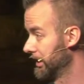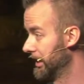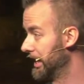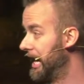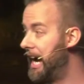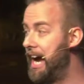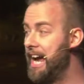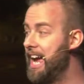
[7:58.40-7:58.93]

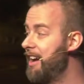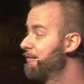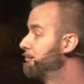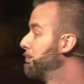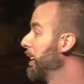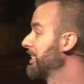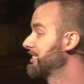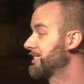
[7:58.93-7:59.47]
I have
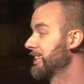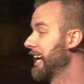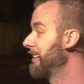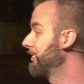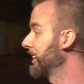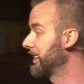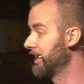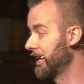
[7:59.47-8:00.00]
busted
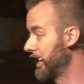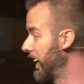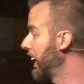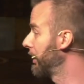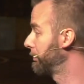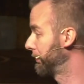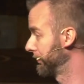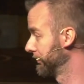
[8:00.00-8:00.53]
everything
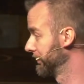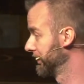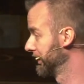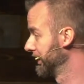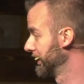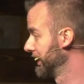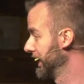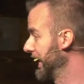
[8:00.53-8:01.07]
up.
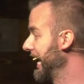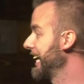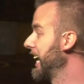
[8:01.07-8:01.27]
And